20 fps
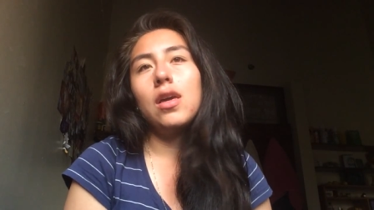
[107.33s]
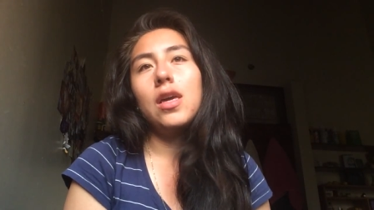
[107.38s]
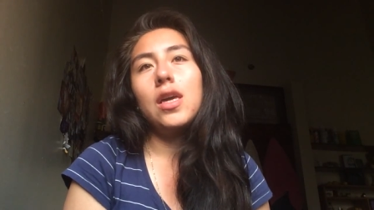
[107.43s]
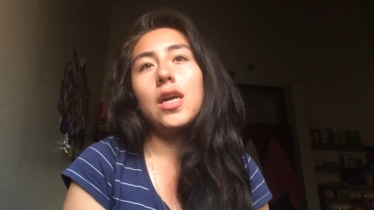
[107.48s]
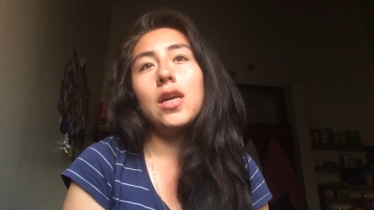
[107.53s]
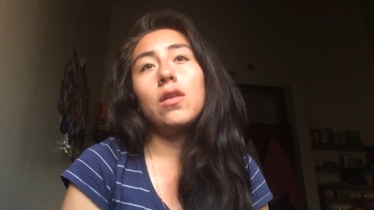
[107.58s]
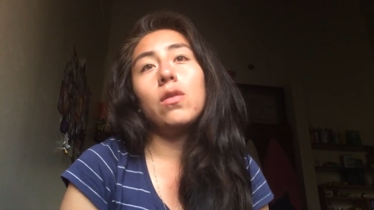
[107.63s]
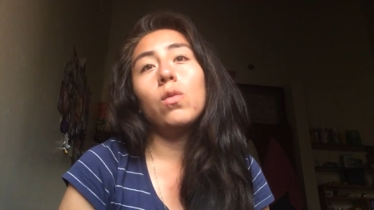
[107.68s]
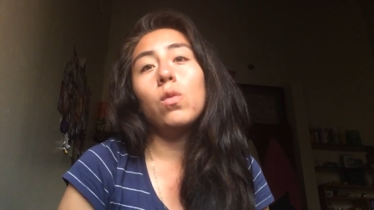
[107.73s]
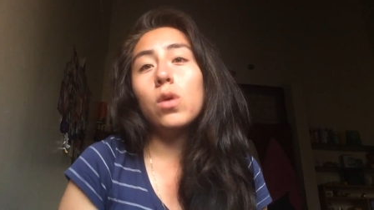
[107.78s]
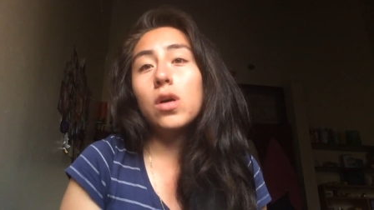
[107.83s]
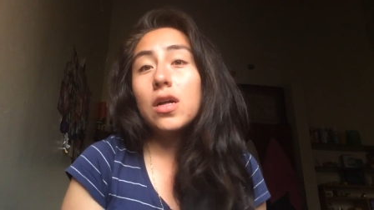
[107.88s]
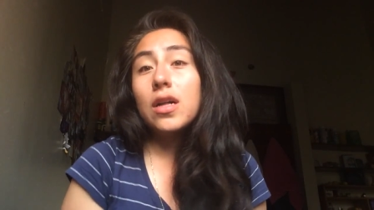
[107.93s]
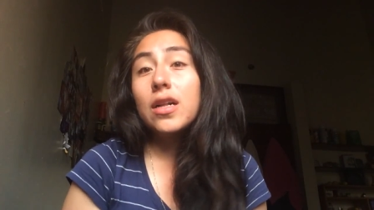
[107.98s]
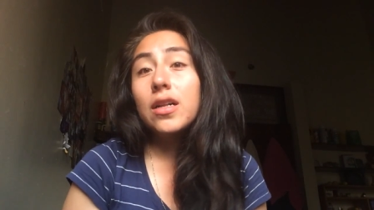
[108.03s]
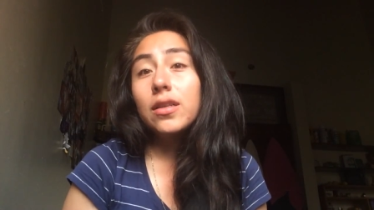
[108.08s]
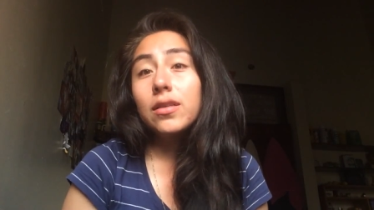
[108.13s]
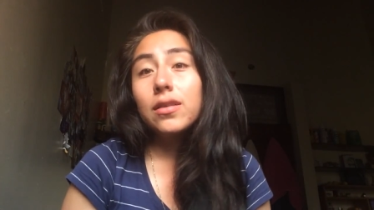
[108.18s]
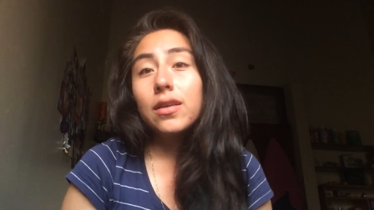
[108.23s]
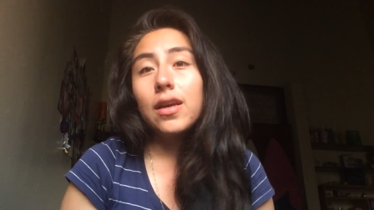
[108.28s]
it
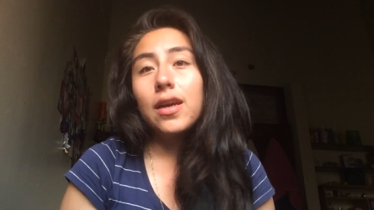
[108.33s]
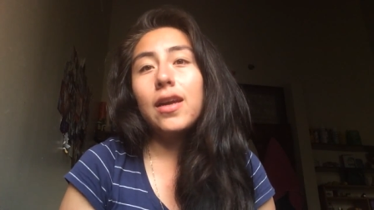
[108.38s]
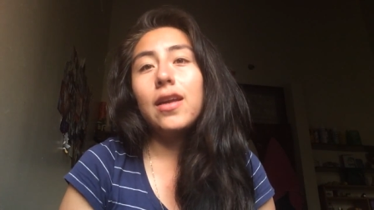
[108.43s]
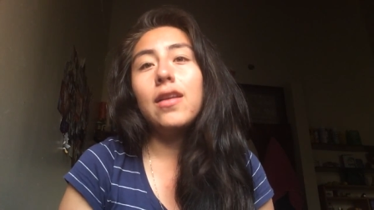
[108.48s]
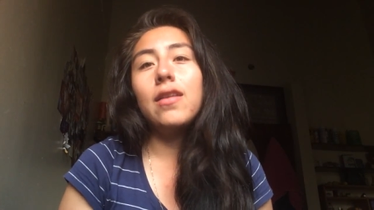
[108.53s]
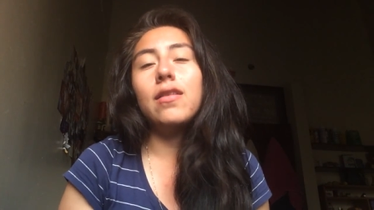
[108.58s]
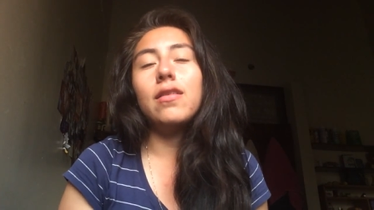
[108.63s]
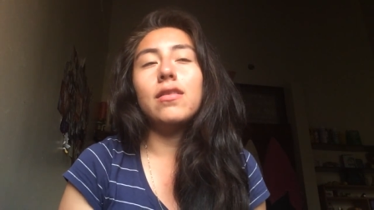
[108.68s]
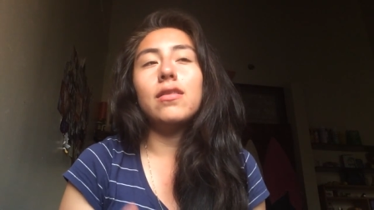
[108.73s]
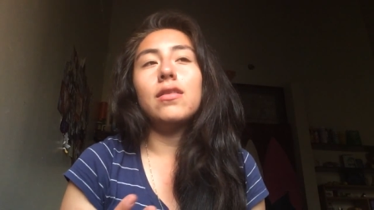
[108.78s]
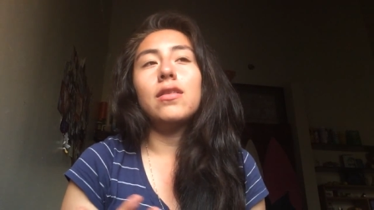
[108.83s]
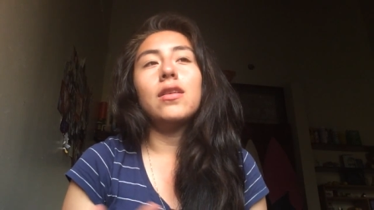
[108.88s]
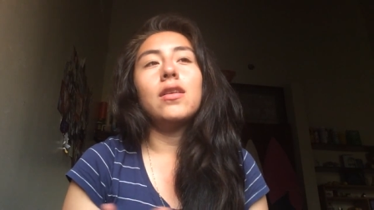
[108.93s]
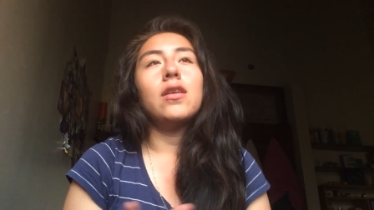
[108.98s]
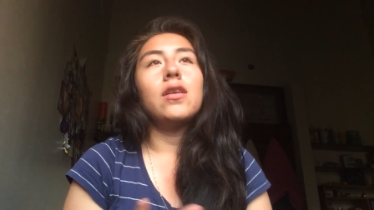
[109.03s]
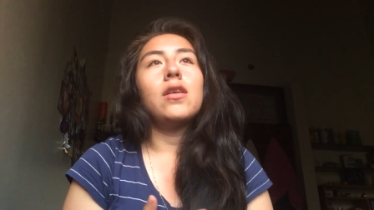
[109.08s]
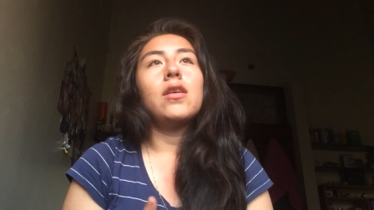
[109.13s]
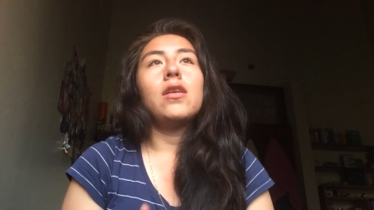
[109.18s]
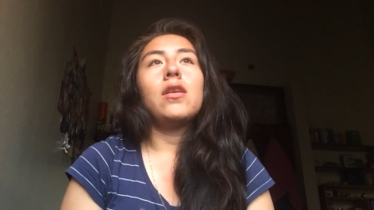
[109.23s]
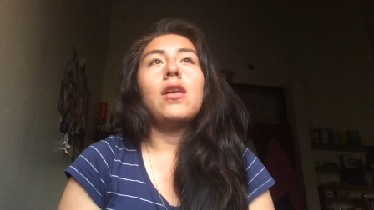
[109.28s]
will it
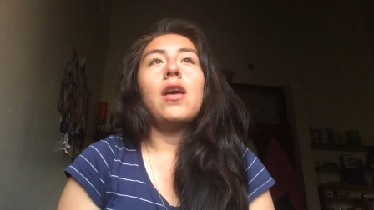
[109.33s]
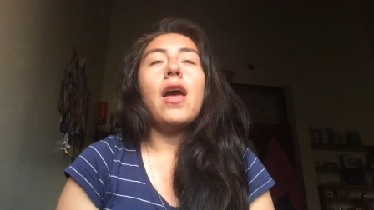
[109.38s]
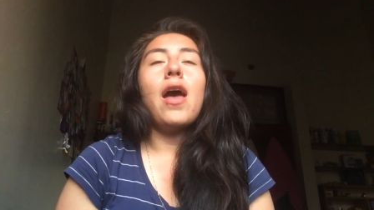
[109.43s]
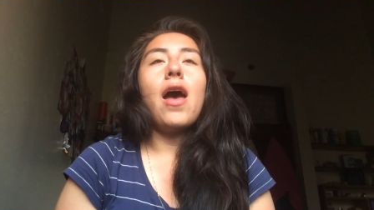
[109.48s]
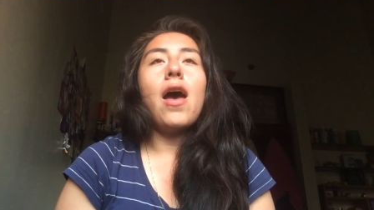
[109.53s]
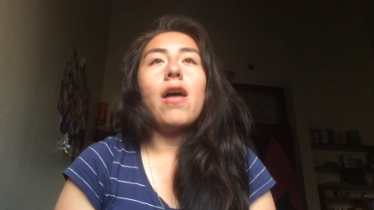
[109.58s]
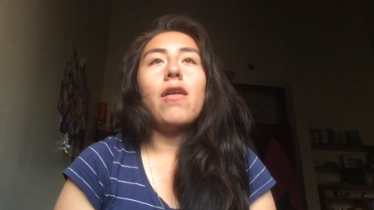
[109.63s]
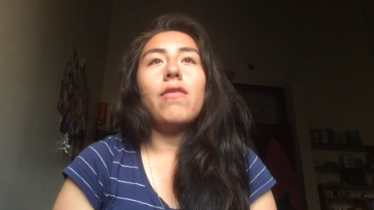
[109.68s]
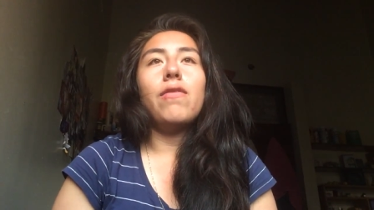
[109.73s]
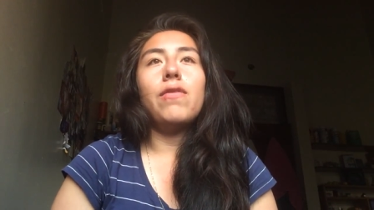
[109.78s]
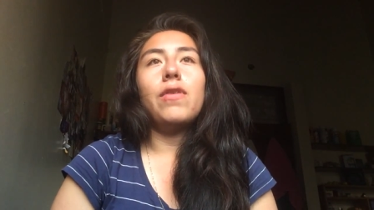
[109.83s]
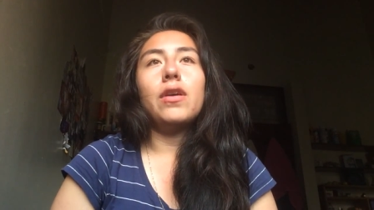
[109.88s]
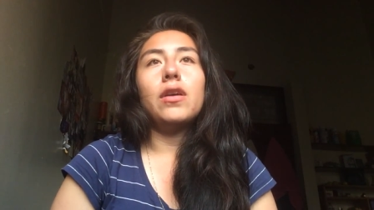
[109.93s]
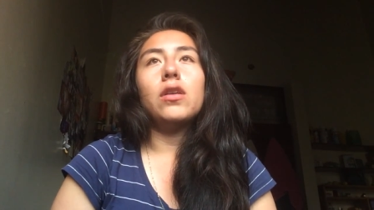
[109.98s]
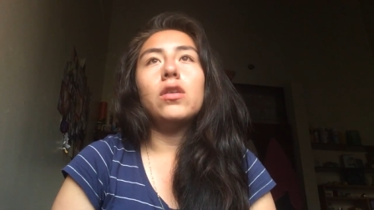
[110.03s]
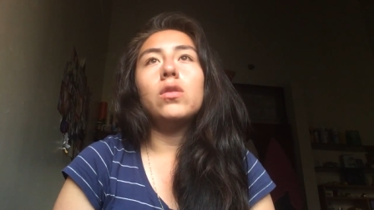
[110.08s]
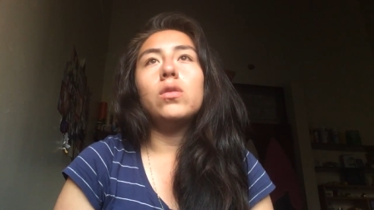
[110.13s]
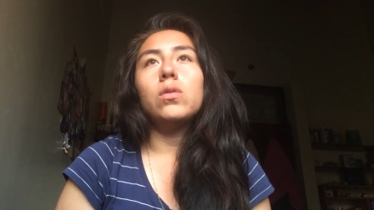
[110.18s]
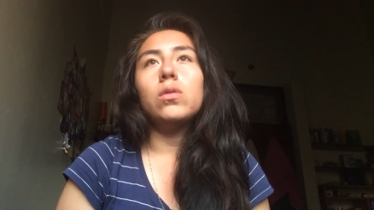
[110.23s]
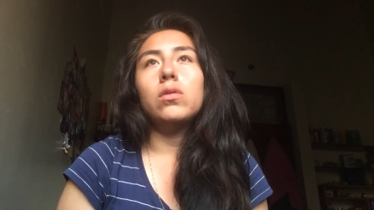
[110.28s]
have a
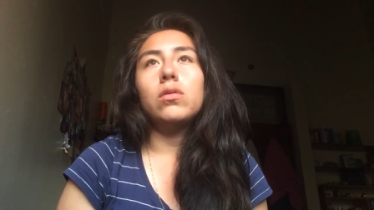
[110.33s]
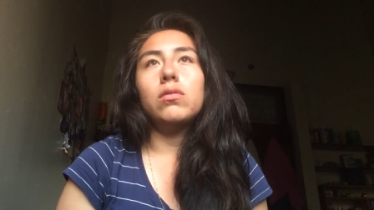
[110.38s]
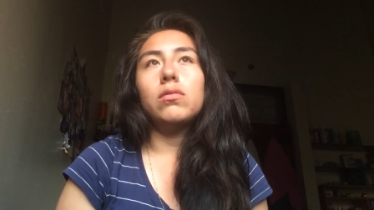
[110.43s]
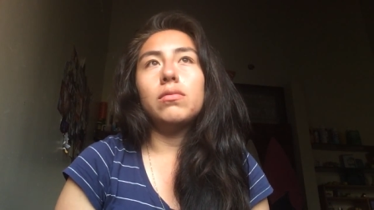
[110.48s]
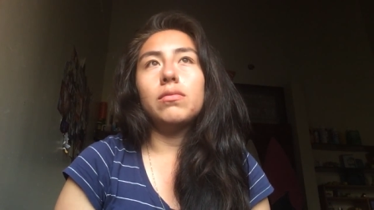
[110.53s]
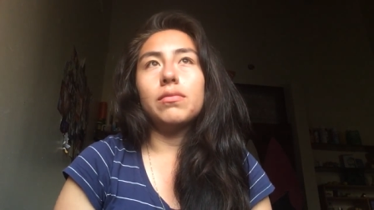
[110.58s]
good